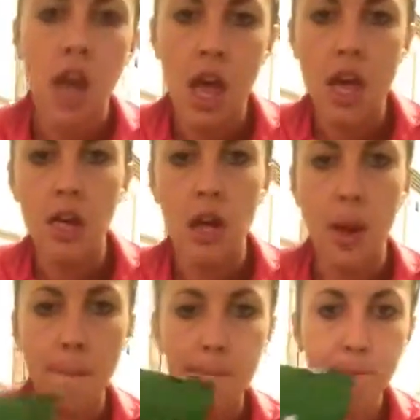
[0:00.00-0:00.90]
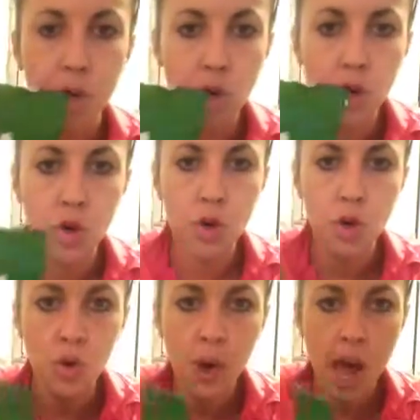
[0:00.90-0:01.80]
and
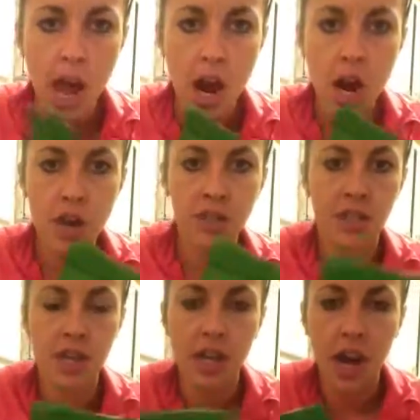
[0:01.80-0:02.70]
pu'er tea.